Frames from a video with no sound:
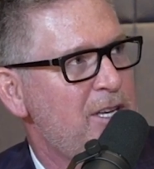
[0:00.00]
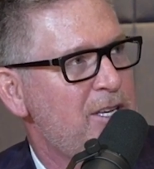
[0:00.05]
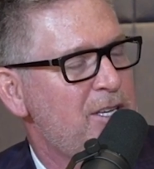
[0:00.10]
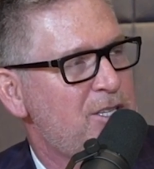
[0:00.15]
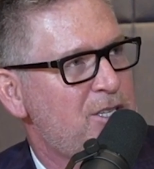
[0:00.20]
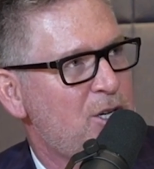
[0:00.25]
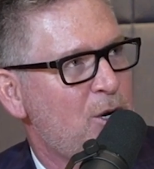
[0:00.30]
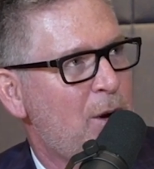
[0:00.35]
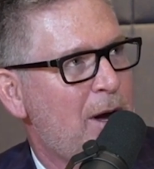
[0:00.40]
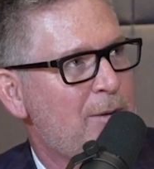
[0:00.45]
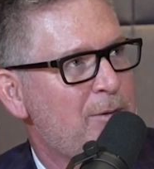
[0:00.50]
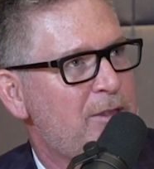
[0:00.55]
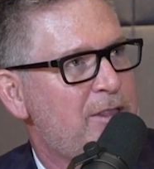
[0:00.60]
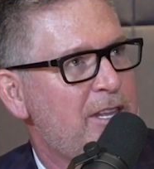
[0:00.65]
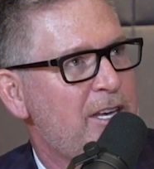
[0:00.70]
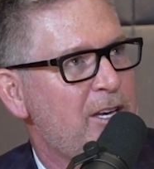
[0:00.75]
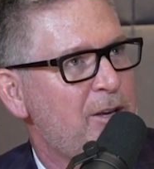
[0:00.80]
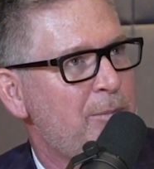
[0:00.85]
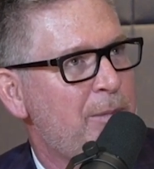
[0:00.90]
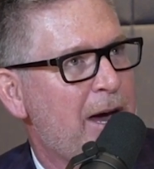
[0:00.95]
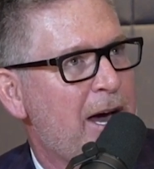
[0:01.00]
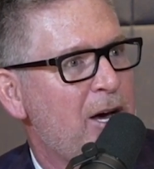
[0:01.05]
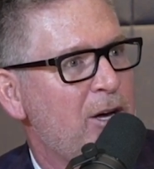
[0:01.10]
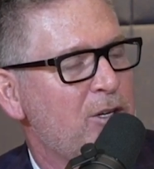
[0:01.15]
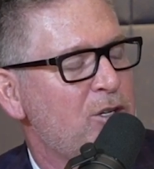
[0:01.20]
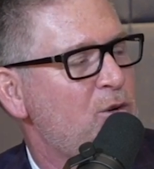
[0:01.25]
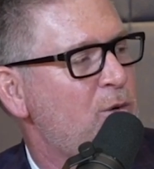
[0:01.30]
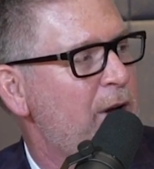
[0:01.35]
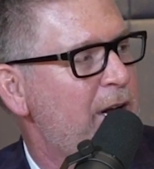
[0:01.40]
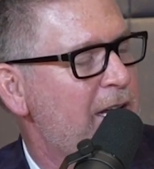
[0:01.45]
So I would think
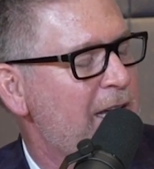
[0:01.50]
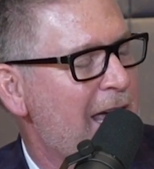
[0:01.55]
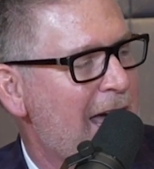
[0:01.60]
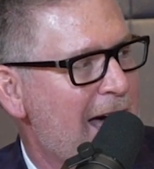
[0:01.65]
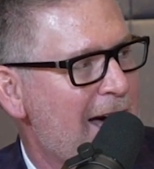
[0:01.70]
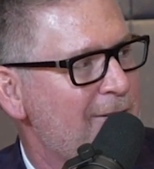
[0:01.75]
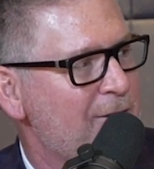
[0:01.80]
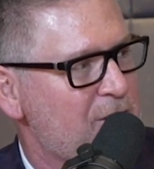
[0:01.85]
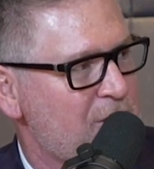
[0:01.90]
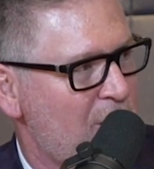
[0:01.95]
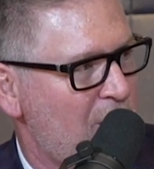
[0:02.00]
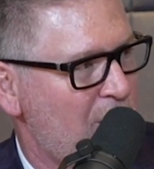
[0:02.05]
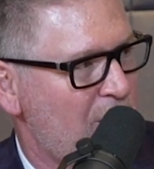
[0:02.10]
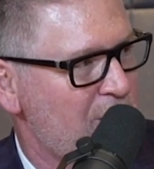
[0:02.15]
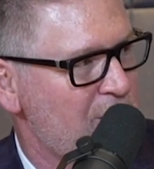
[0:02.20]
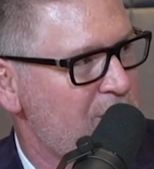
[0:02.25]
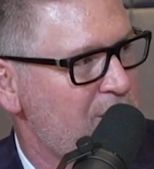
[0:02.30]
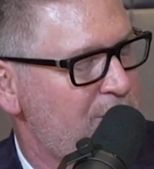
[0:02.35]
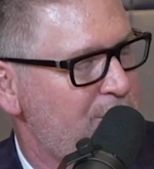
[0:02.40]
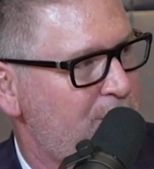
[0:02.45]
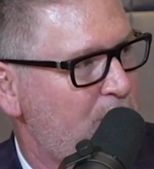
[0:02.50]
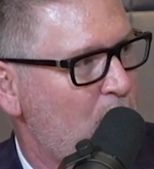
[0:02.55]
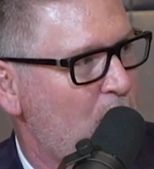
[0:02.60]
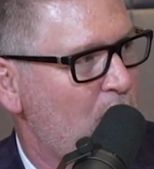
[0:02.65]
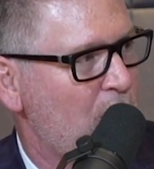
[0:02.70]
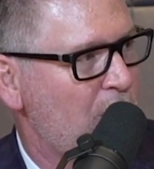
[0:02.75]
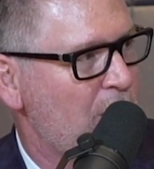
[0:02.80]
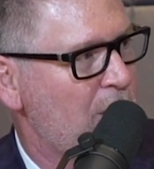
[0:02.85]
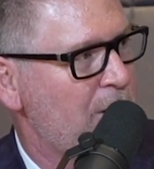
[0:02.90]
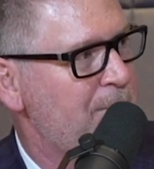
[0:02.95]
about creating avatars
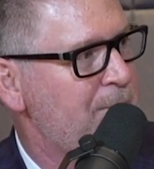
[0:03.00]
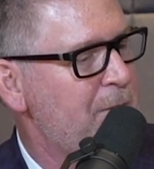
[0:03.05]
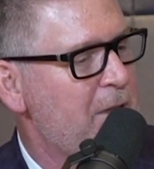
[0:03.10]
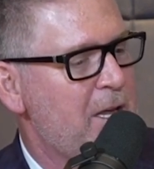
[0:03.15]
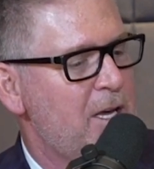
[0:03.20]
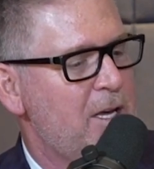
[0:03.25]
for